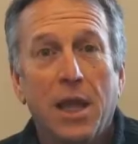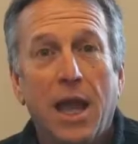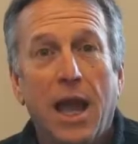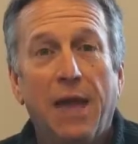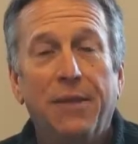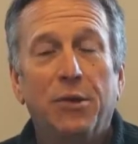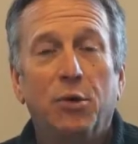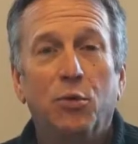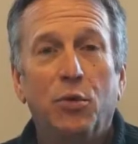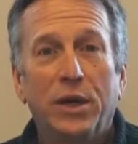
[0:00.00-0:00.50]

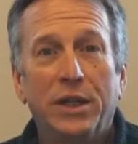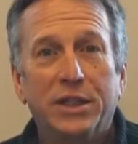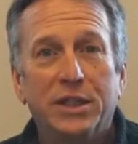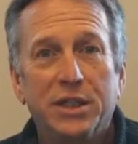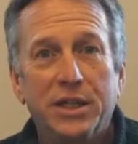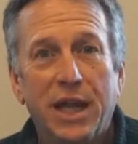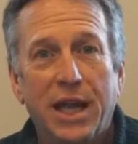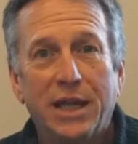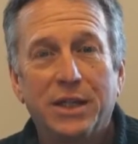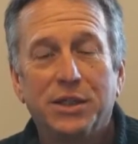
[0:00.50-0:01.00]
And the
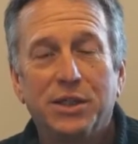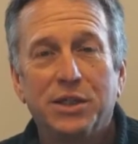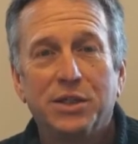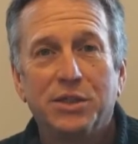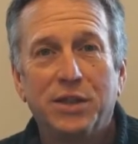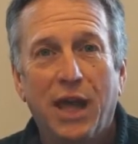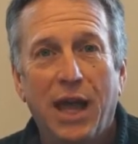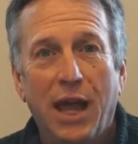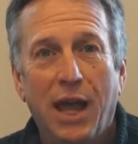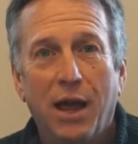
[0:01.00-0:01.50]
Wren's Nest
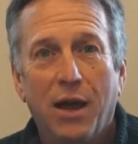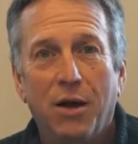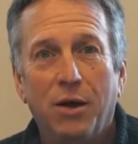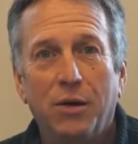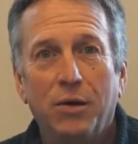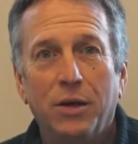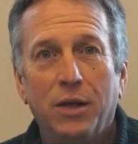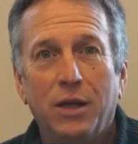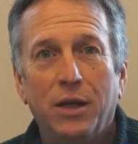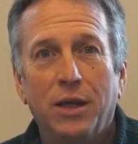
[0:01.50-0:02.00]
is
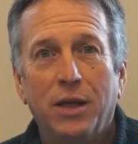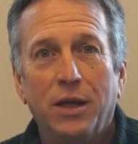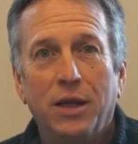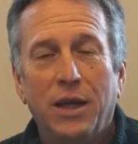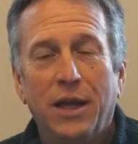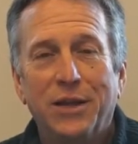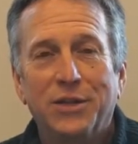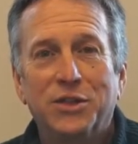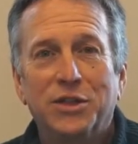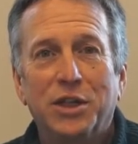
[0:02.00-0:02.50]

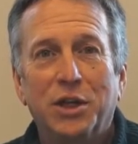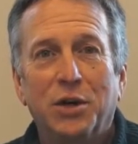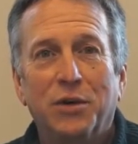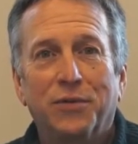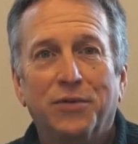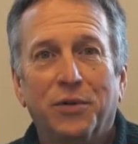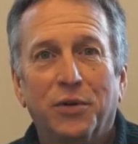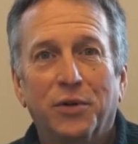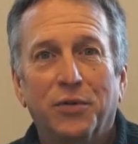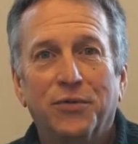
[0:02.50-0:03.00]
now a
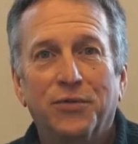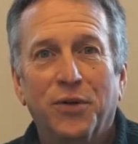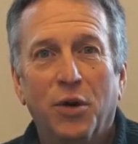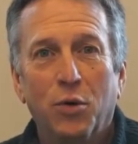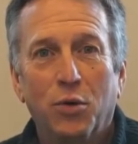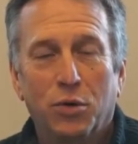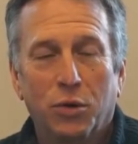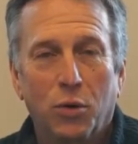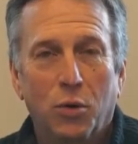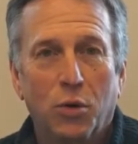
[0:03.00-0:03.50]
center for
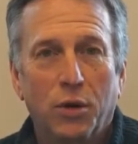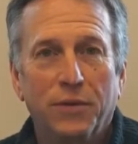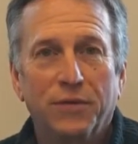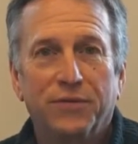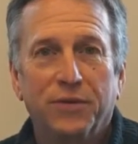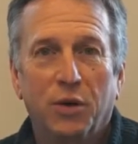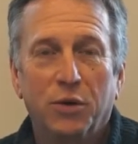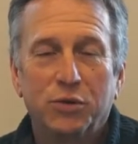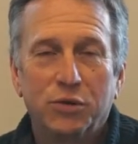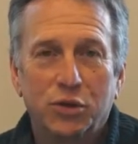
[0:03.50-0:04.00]
folklore and
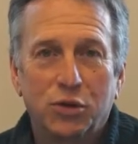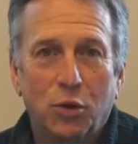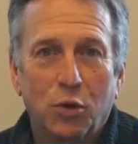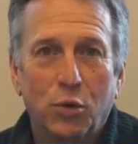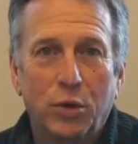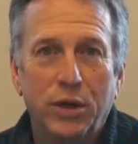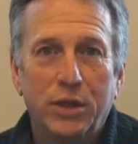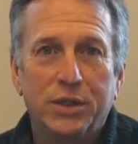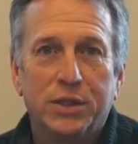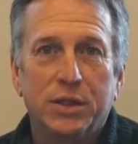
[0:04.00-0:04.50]
folk
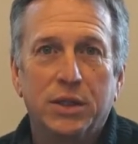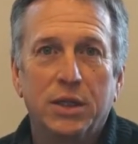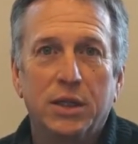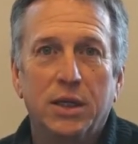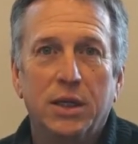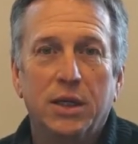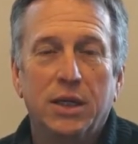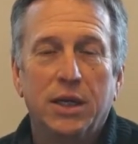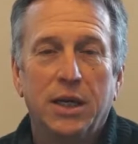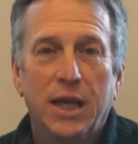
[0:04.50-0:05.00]
stories
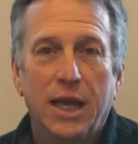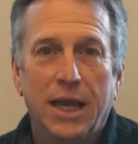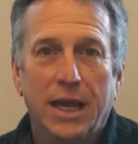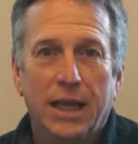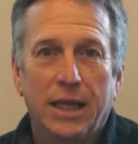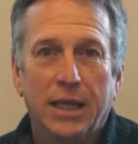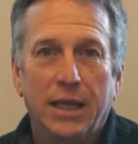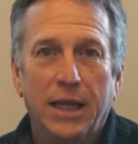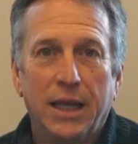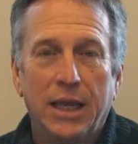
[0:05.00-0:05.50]
in
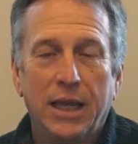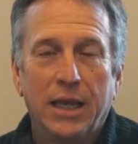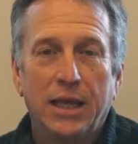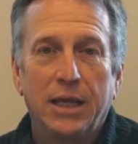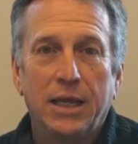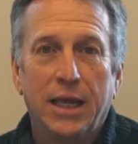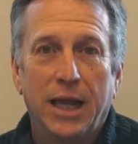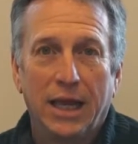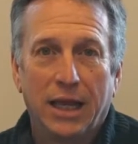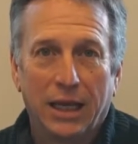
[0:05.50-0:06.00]

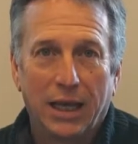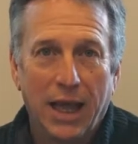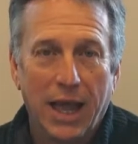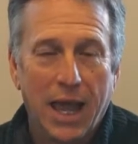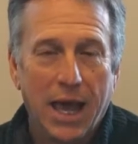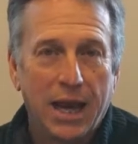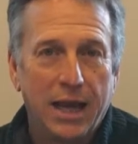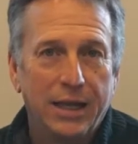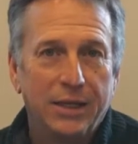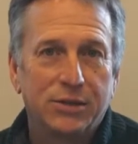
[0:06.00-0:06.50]

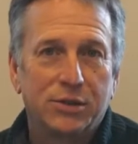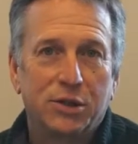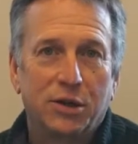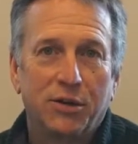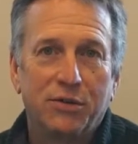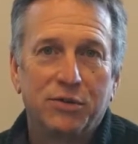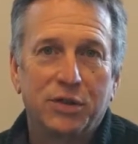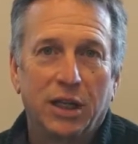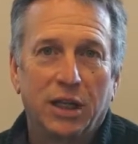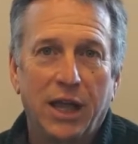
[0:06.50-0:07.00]
Atlanta. It
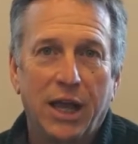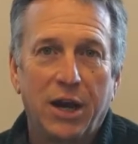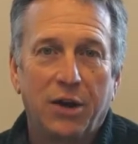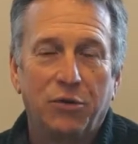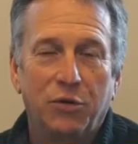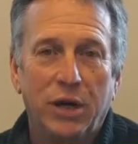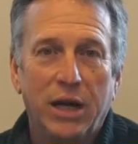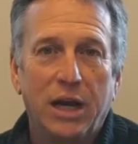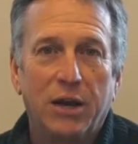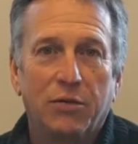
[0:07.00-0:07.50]
serves the Atlanta
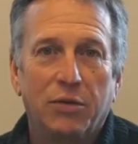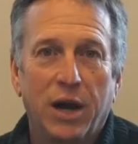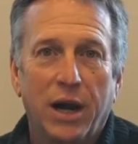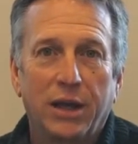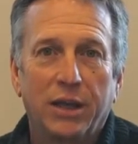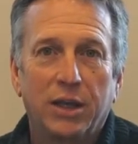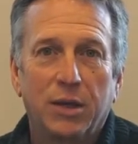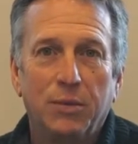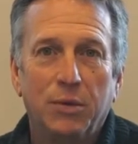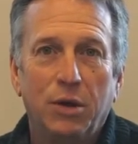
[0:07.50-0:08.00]
reading and
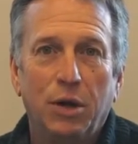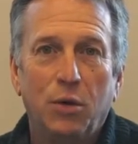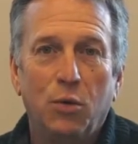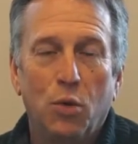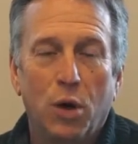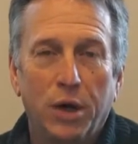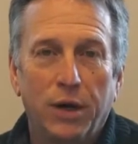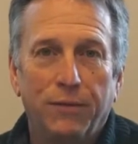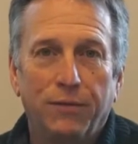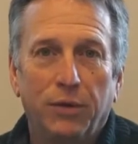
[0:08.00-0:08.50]
writing community
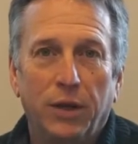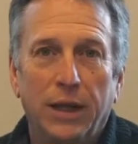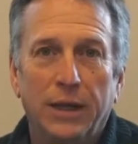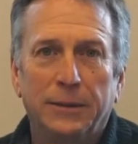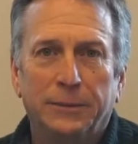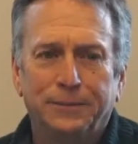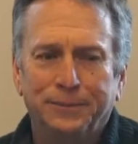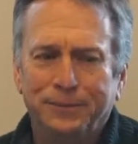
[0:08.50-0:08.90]
wonderfully.